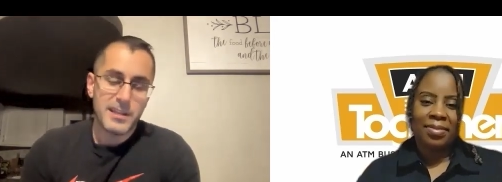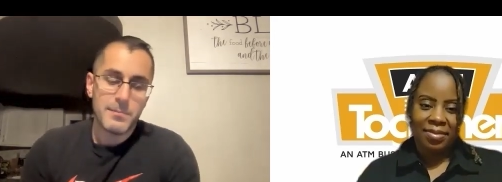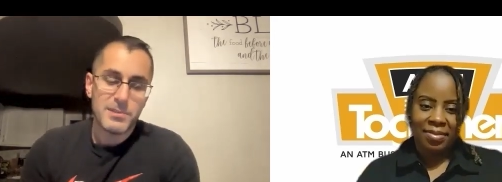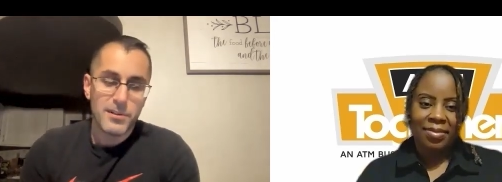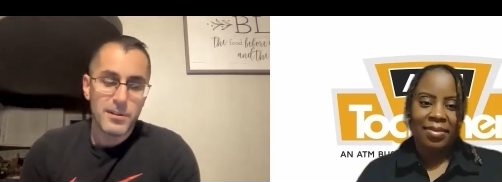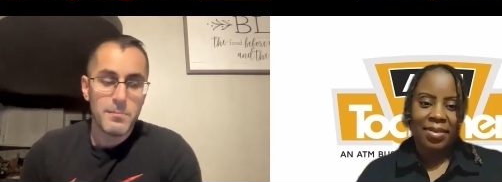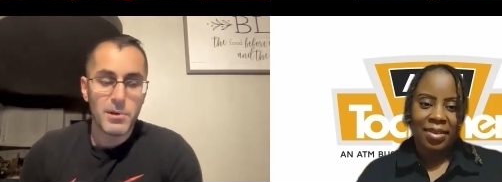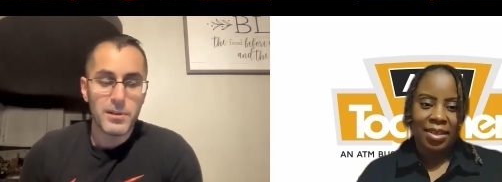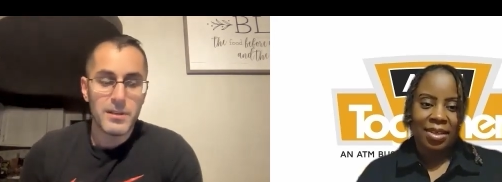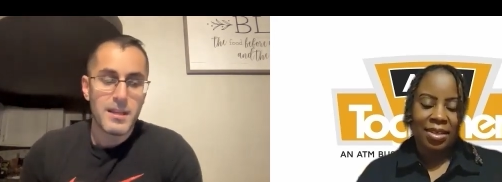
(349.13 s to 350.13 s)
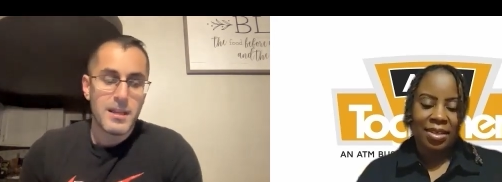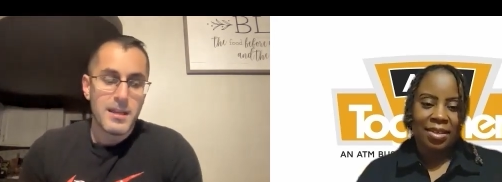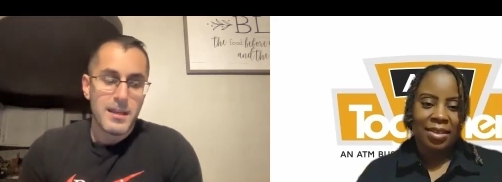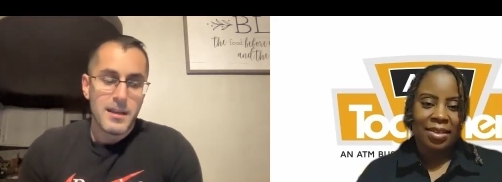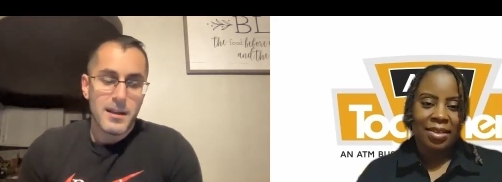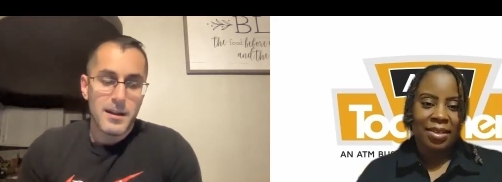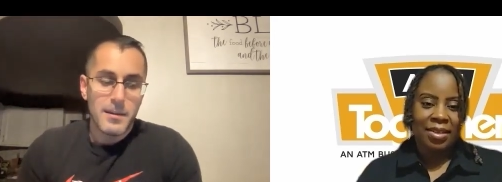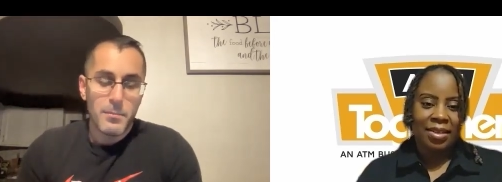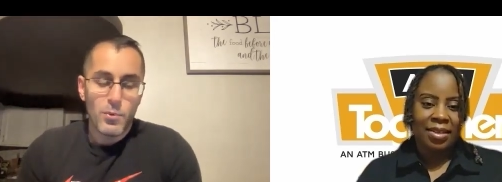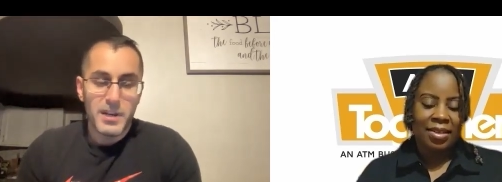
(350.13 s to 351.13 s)
Speaker 1: I'm sorry. But
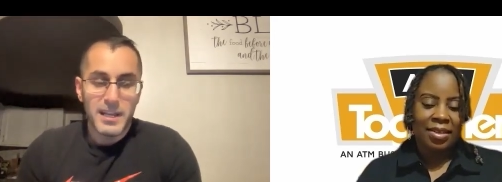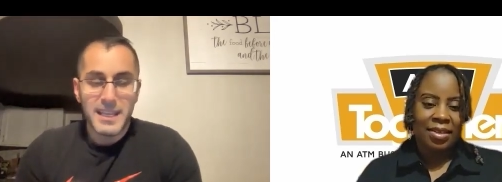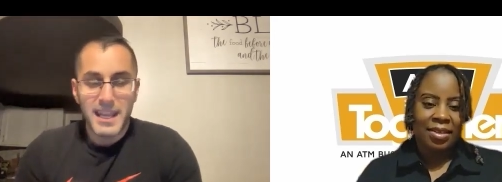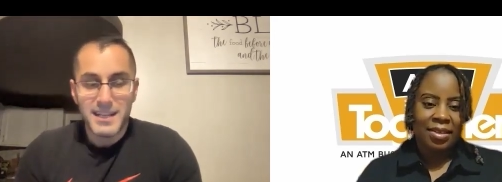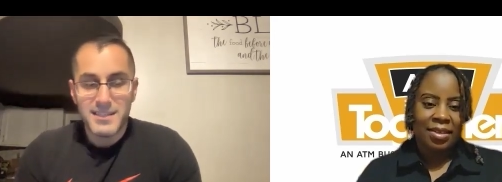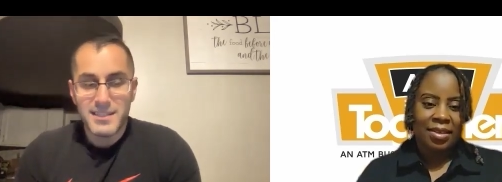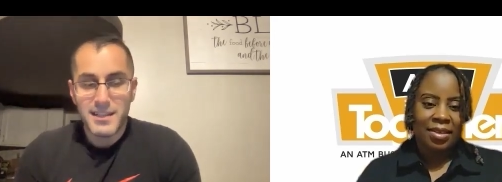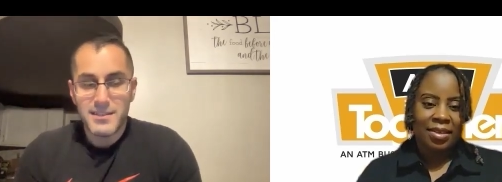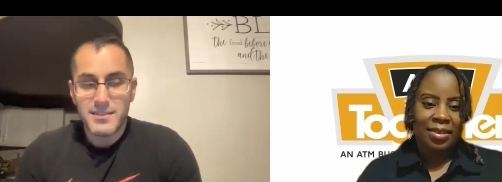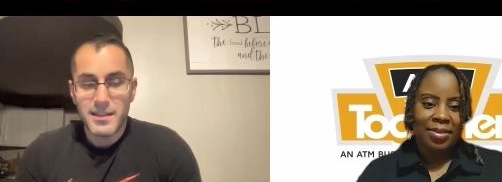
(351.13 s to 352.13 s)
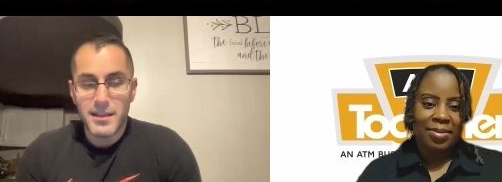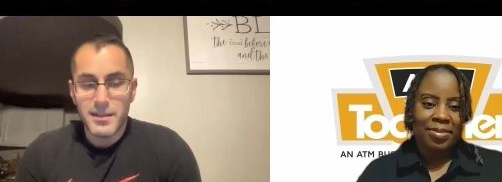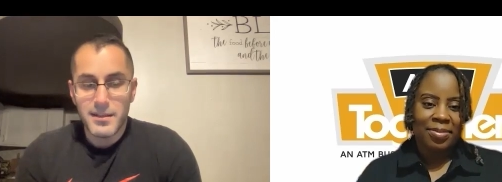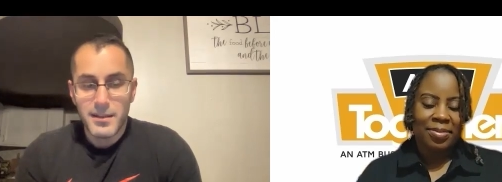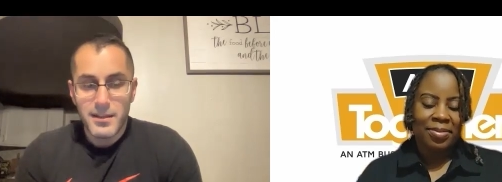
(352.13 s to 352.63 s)
um, what I can say is that